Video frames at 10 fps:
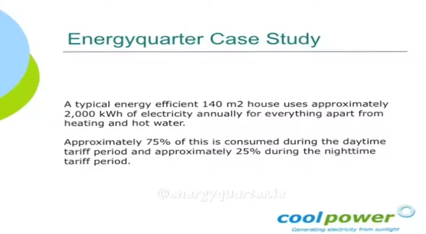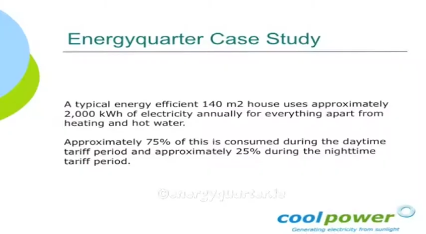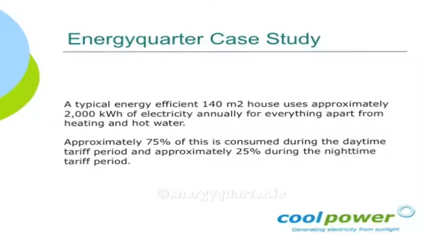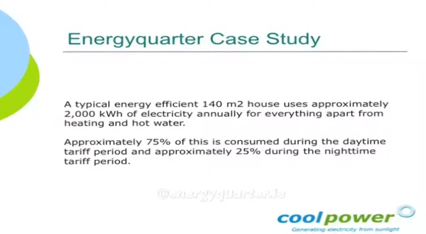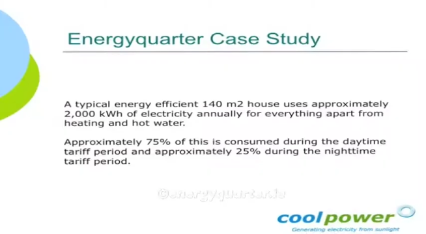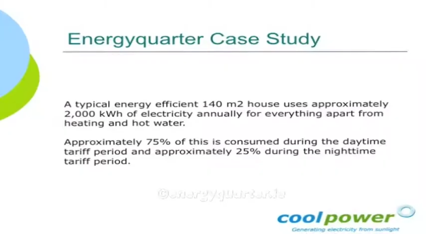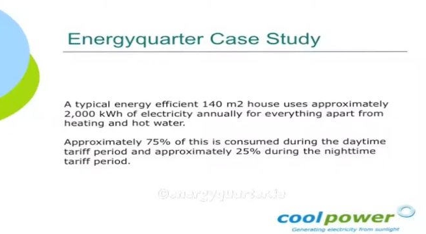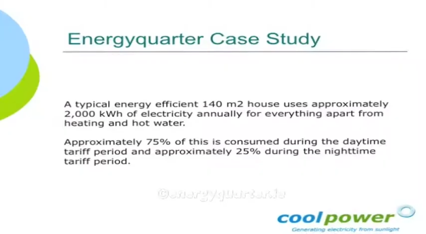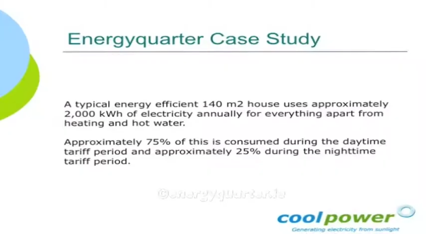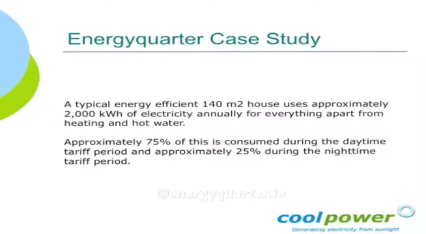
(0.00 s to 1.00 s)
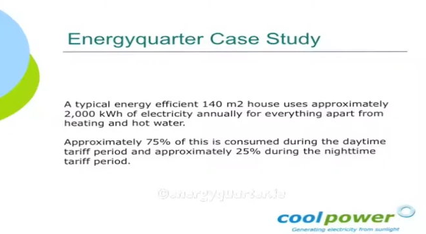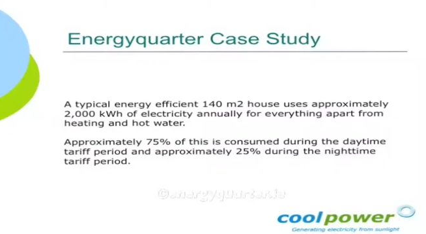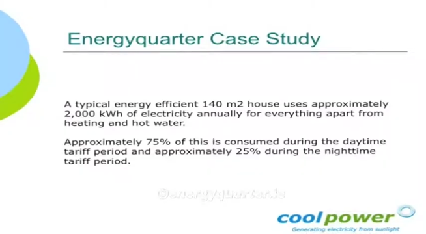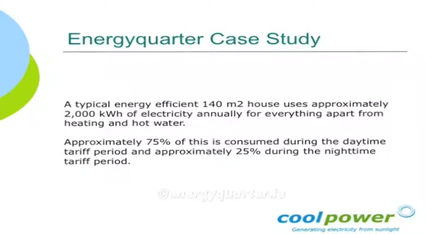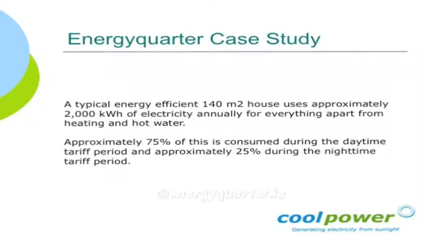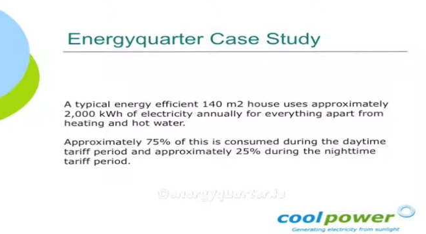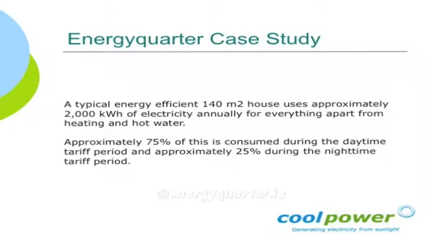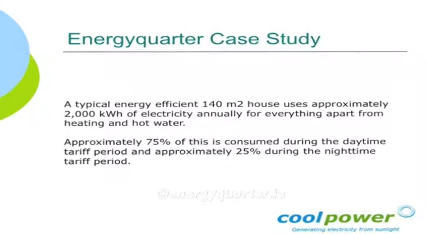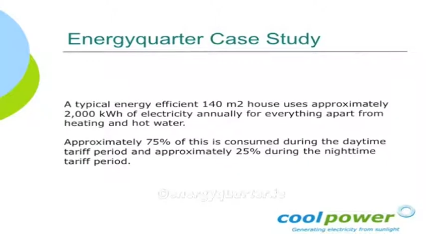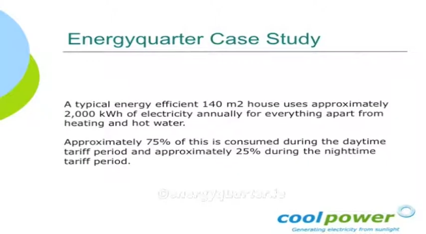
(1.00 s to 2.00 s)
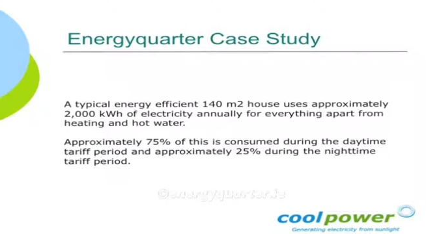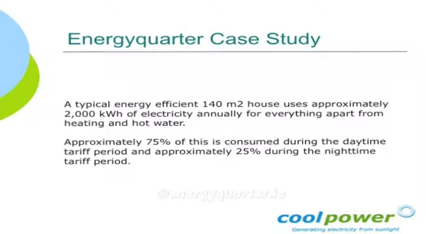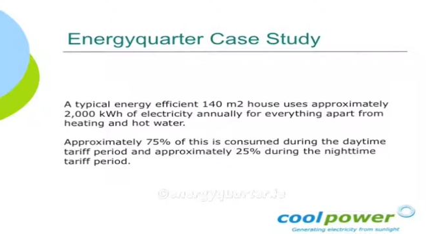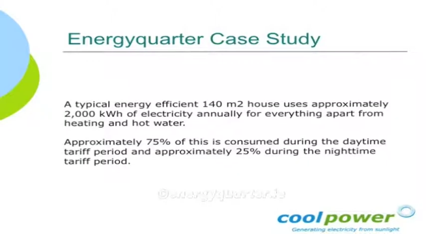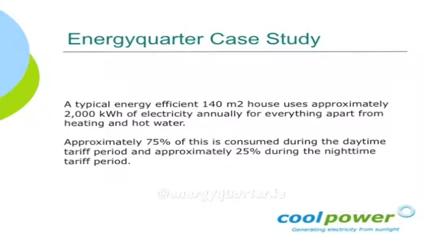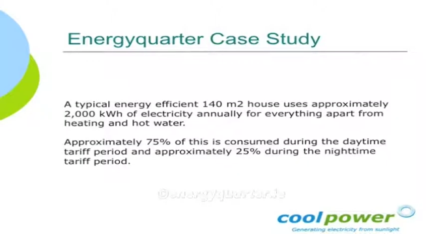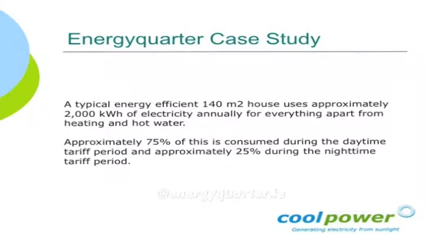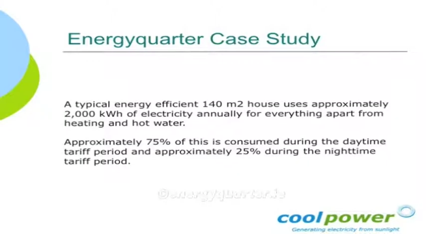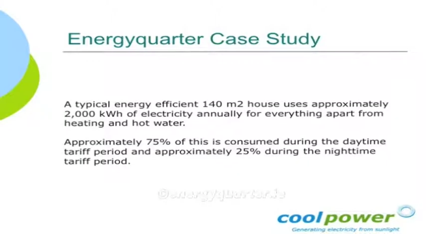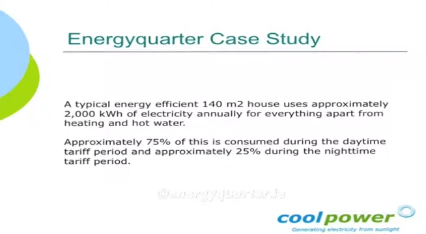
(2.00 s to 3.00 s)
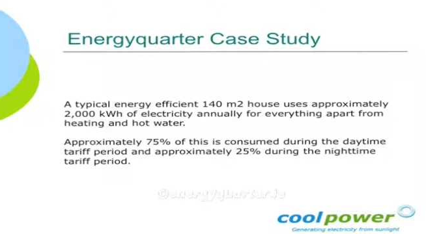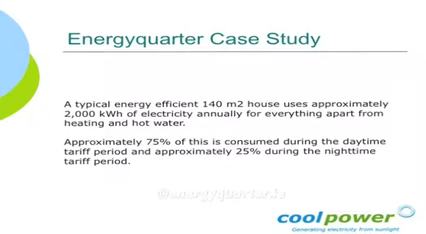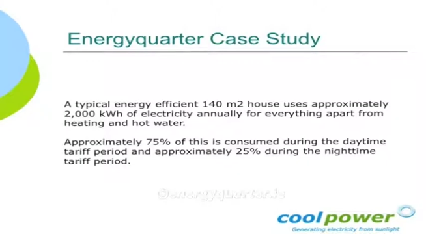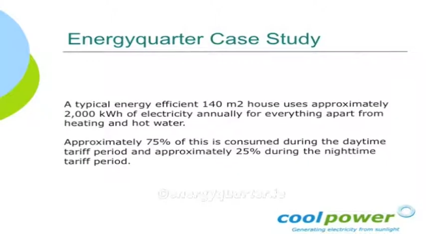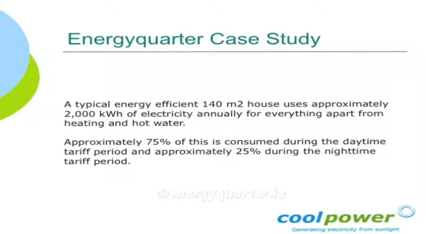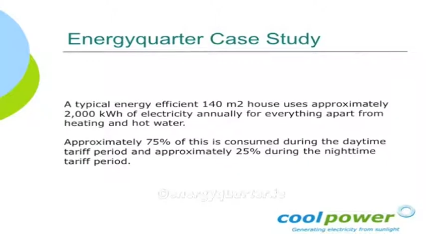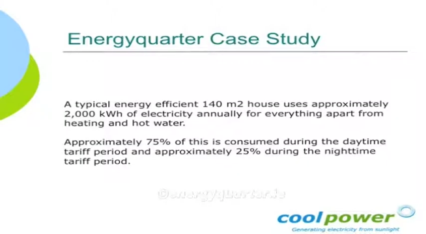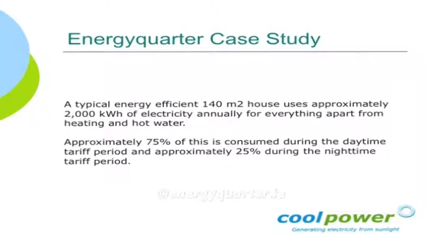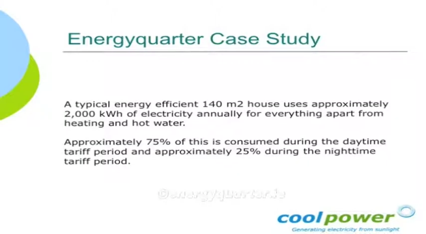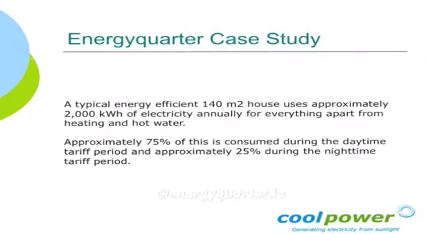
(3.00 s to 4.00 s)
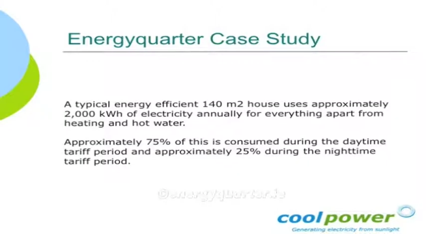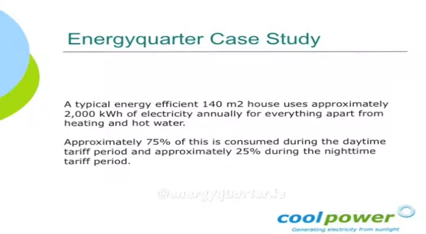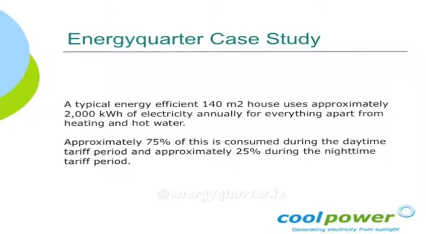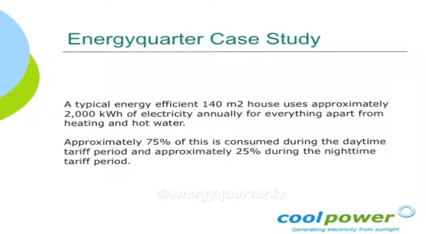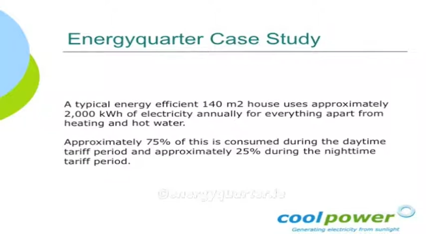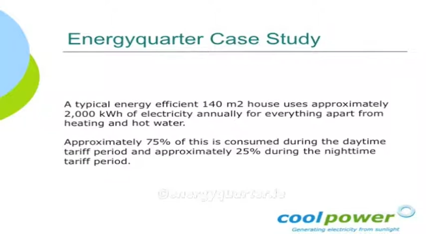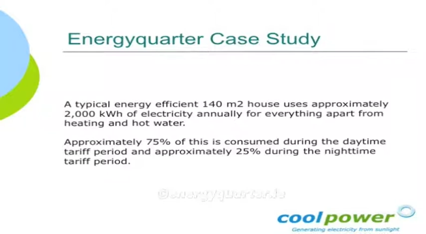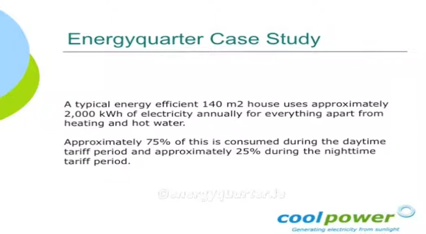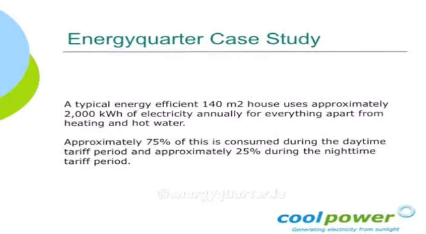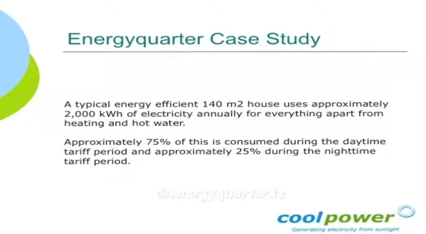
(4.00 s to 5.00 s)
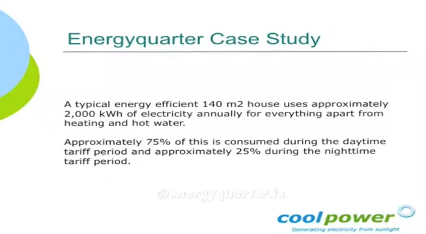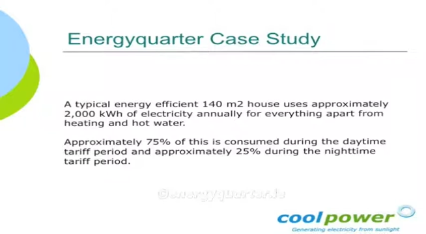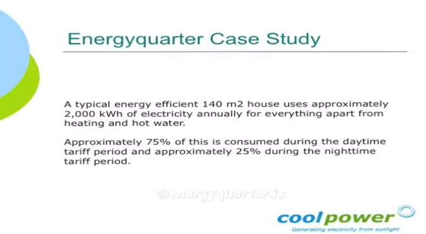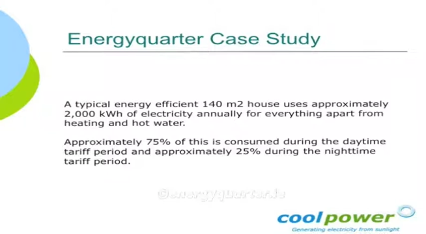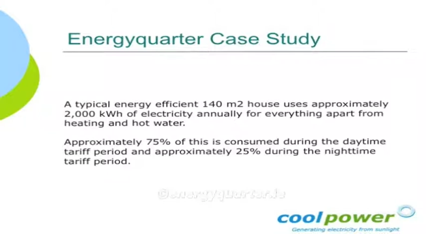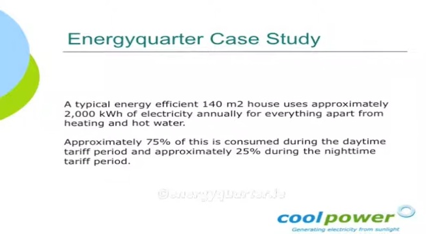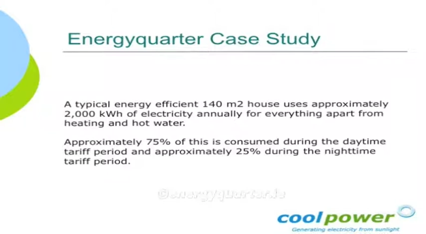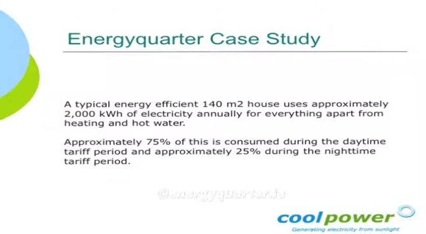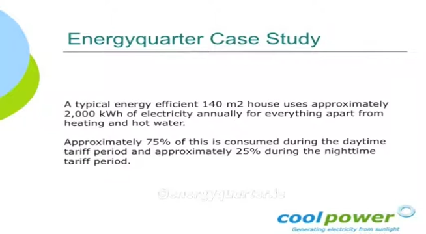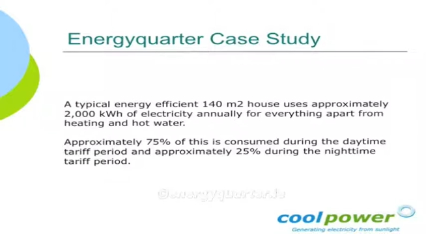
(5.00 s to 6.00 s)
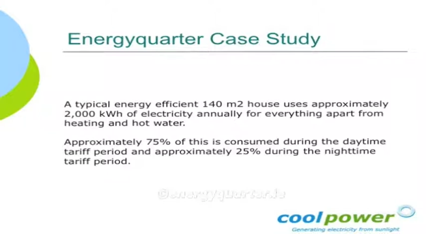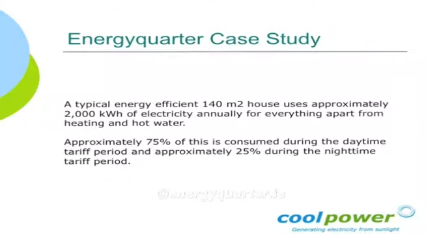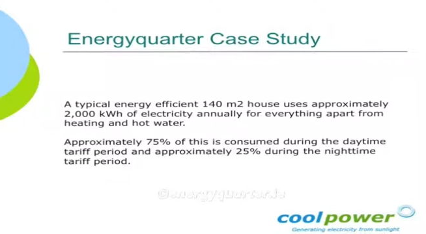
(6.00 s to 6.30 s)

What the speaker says: No face is visible, so there are no lips to read.